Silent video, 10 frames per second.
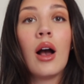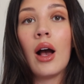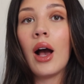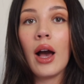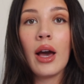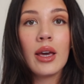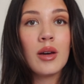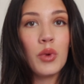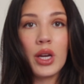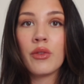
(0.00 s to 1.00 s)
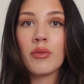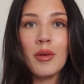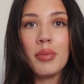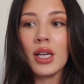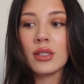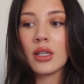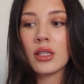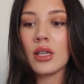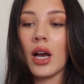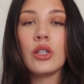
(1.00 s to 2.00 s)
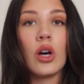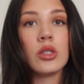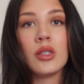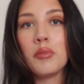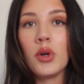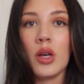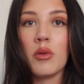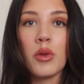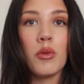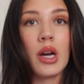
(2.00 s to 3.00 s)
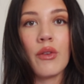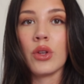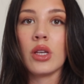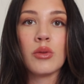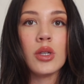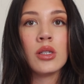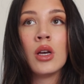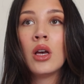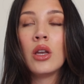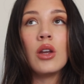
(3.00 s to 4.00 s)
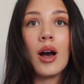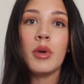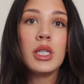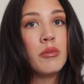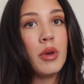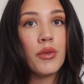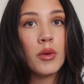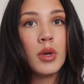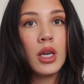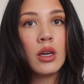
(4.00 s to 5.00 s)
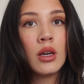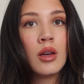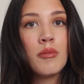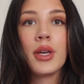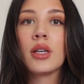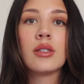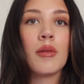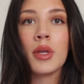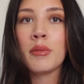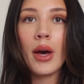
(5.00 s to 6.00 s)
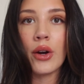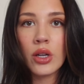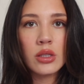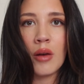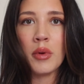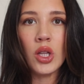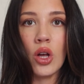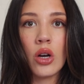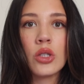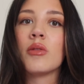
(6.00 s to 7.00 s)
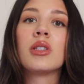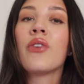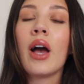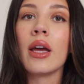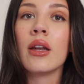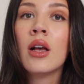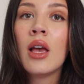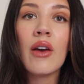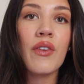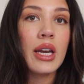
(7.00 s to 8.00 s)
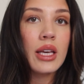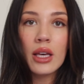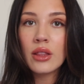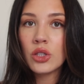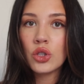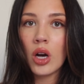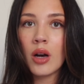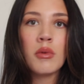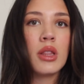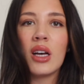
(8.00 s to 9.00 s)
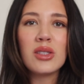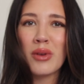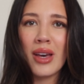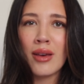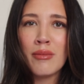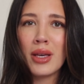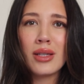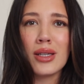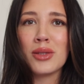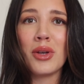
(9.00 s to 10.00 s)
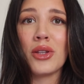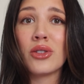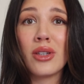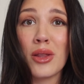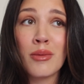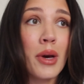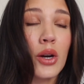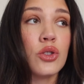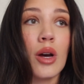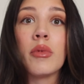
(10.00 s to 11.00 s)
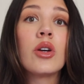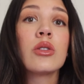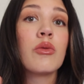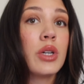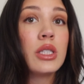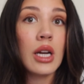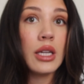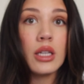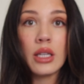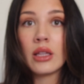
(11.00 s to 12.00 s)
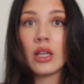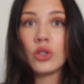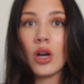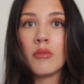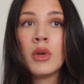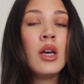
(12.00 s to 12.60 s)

I am waiting for my blessings. I dodged a bullet with whatever this was not meant to be for me, because something better is coming along, so it's fine. If I didn't get this job, that's okay, because guess what? There's another better job. There's a reason I didn't get that job.